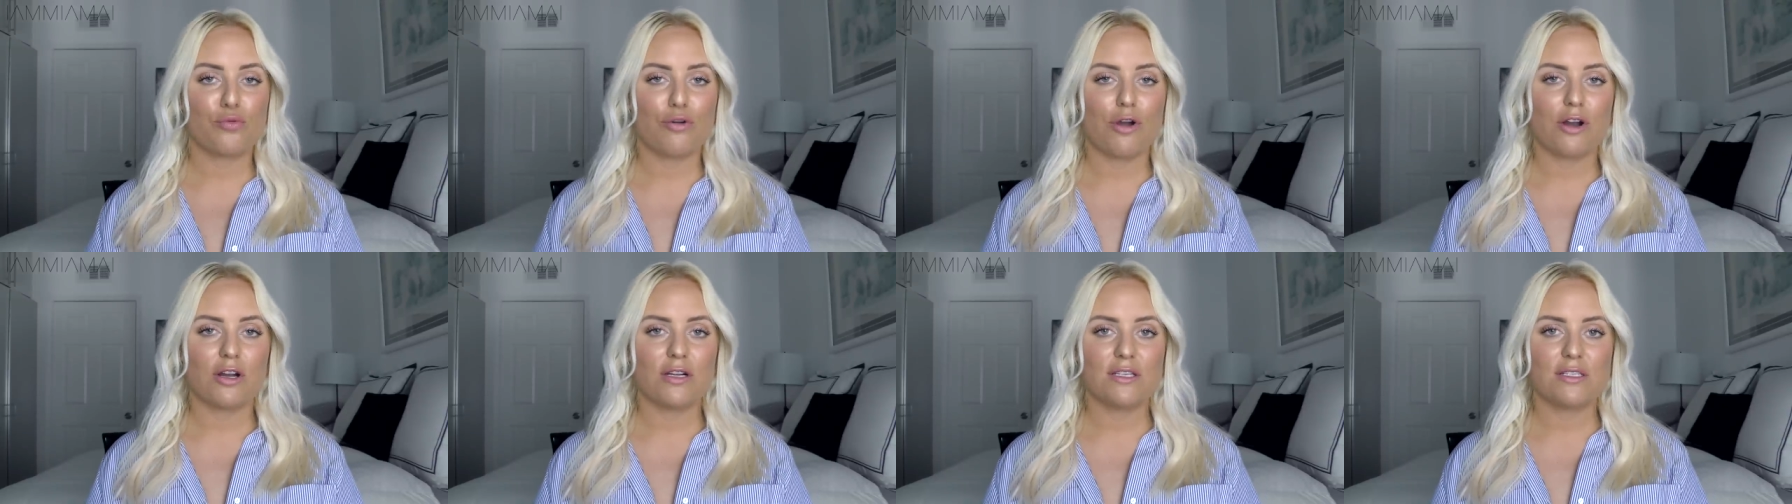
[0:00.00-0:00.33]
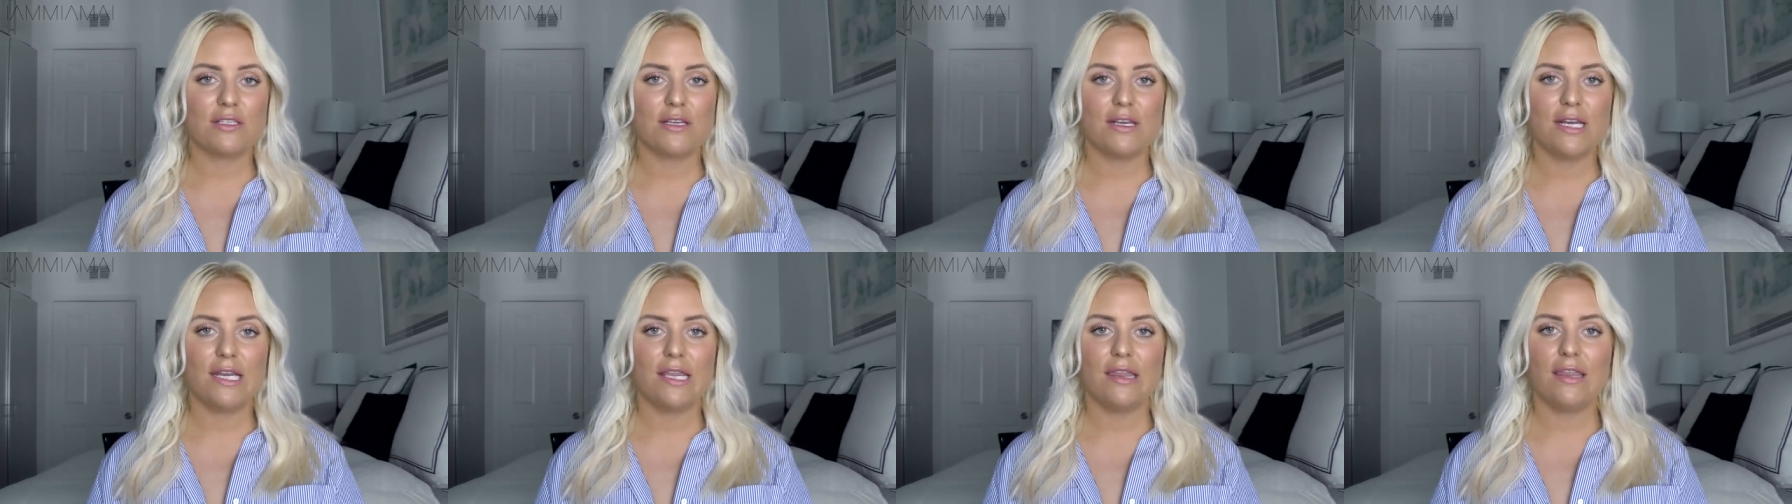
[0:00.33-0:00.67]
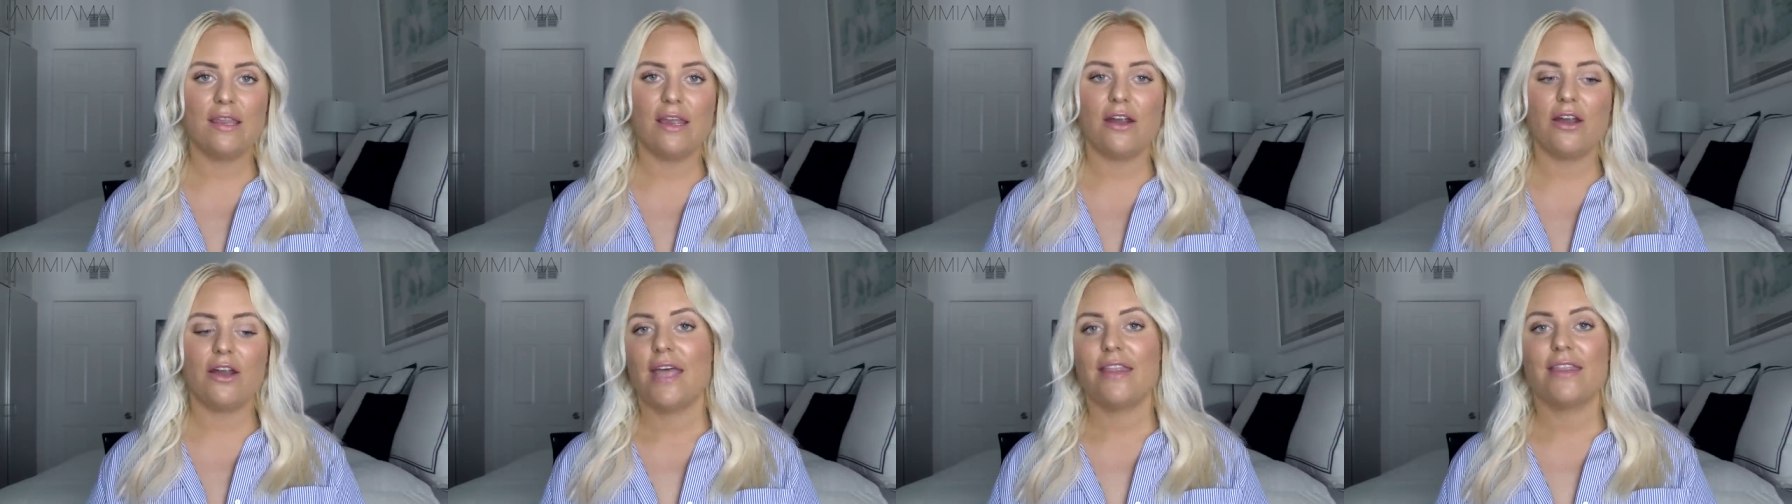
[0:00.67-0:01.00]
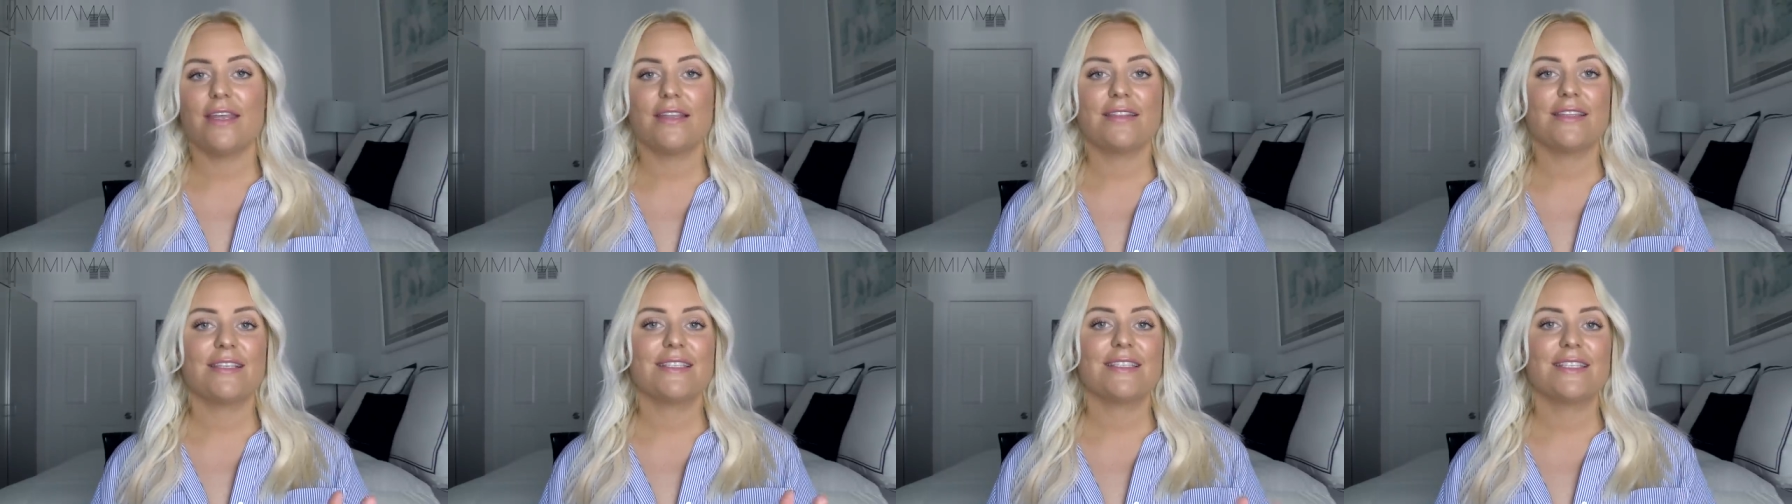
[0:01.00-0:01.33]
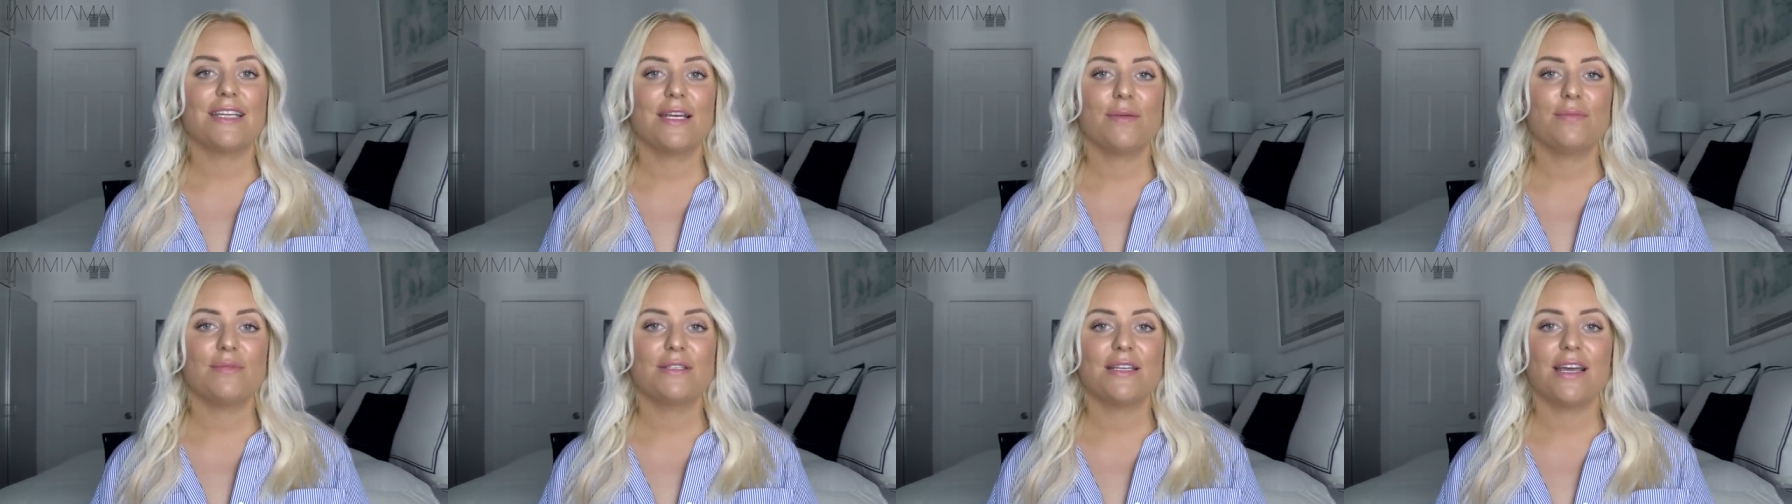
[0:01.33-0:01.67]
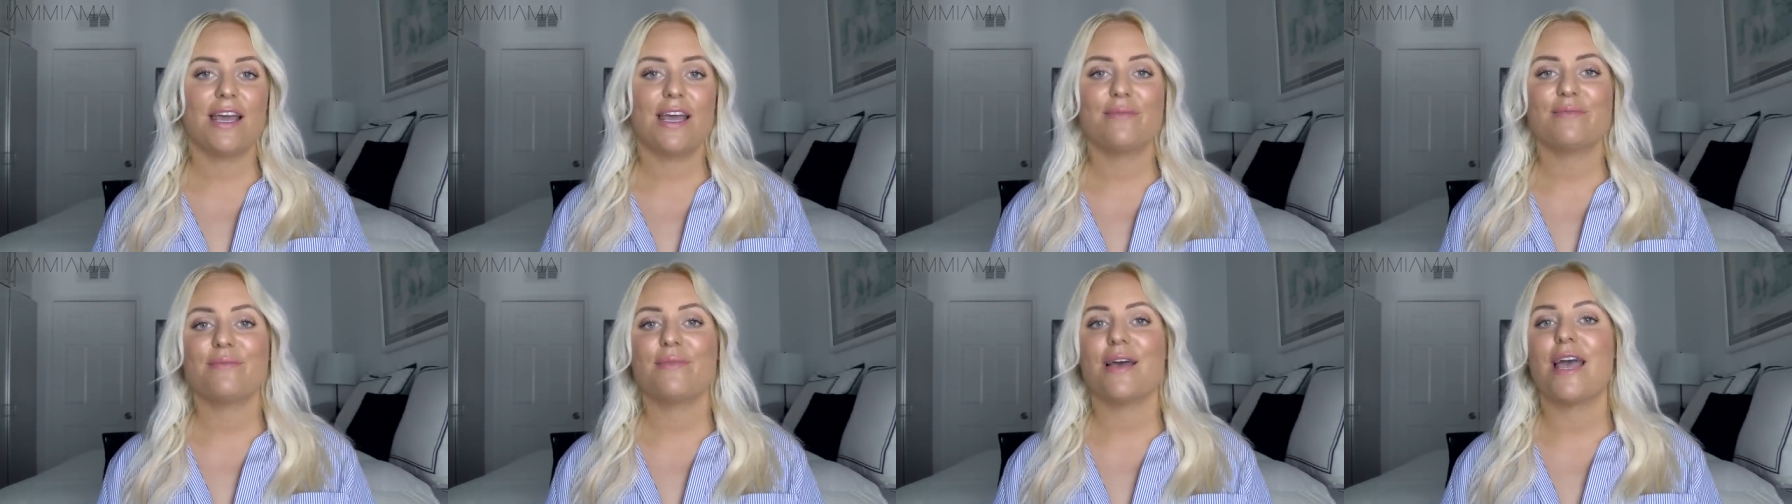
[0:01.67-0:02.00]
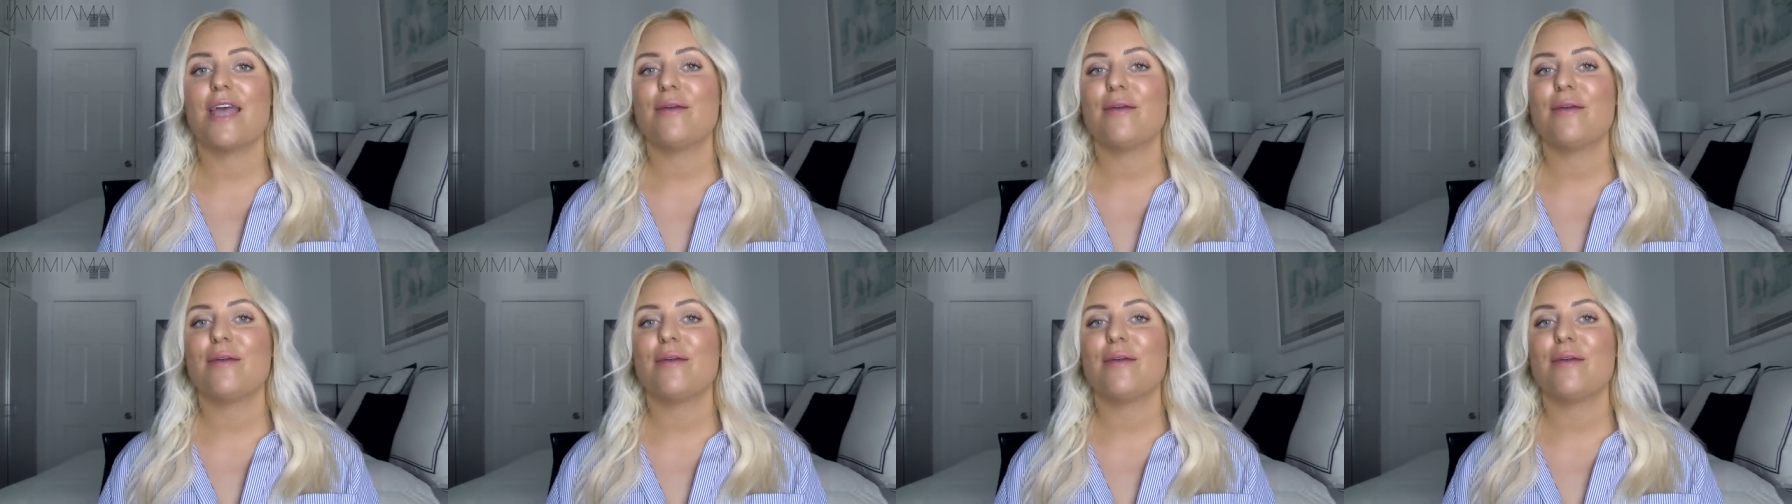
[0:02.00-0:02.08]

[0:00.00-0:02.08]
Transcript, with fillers: bronzer in there and at the same time